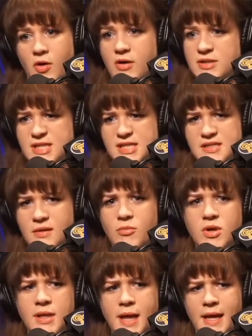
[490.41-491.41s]
I'll see
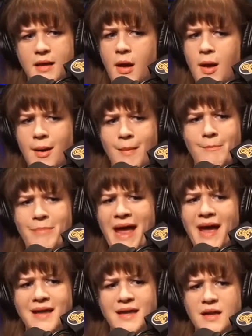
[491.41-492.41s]
someone like
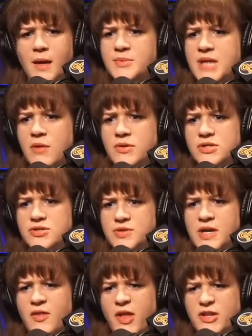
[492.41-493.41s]
backing up down the
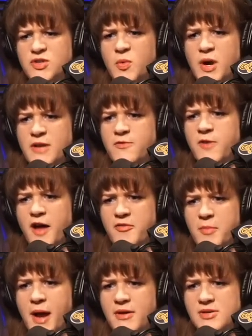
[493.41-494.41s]
street at like 25
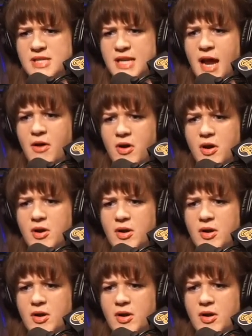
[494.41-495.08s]
miles an hour.